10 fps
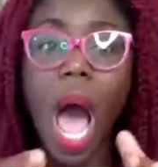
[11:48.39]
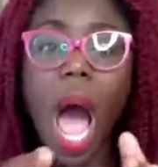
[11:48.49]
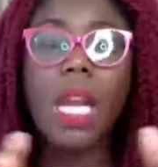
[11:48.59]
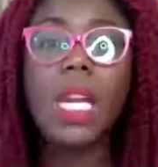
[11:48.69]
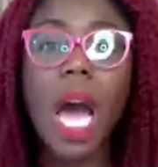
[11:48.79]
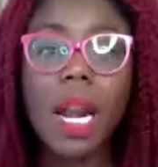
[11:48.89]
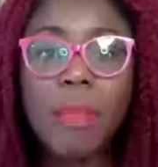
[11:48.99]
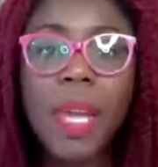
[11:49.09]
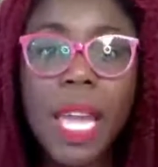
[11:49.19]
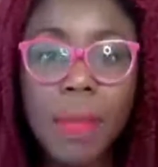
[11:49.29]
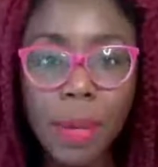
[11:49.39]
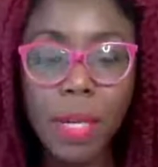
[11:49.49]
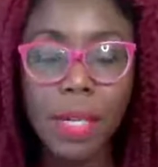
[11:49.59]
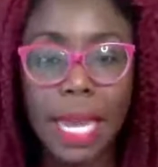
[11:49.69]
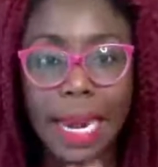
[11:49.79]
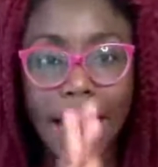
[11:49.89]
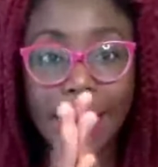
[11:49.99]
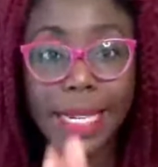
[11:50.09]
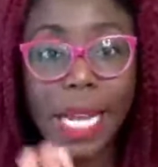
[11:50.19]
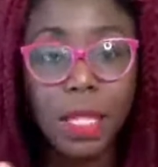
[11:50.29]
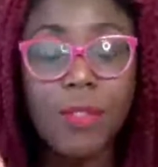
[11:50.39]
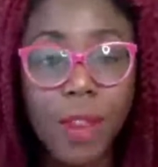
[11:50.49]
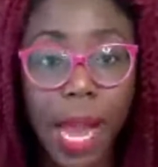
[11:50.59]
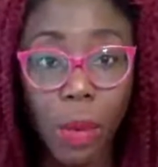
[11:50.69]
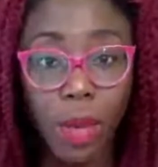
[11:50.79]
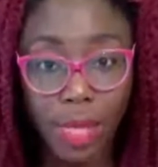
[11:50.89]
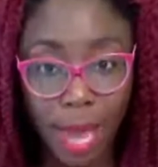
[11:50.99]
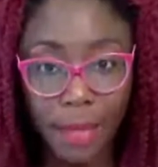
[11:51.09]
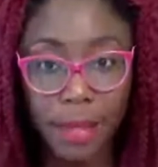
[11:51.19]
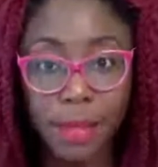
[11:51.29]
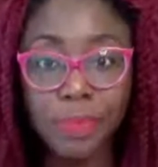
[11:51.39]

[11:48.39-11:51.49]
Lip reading: a lot of people can identify with that.